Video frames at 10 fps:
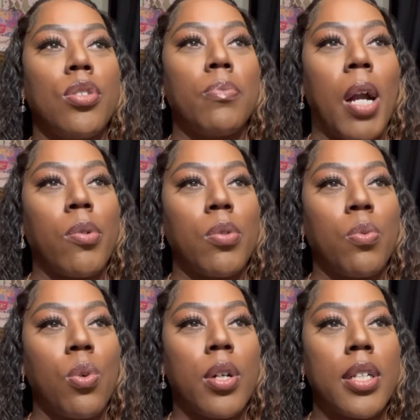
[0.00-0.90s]
my
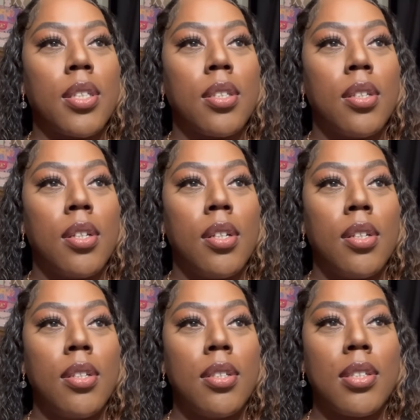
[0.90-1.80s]
rewards
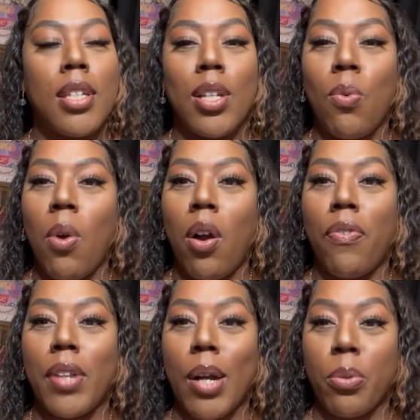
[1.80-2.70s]
to get a
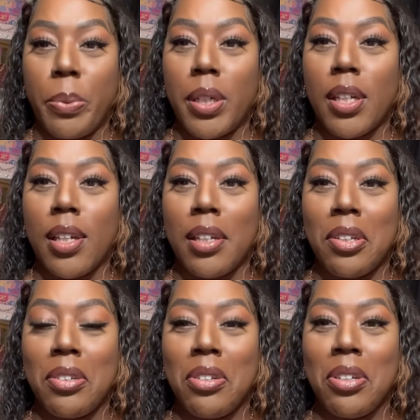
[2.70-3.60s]
wallflower
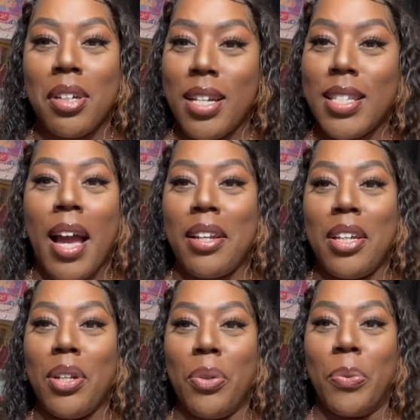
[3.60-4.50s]
plug-in because I
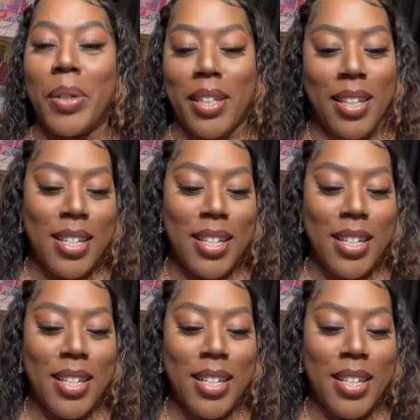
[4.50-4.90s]
need a new one.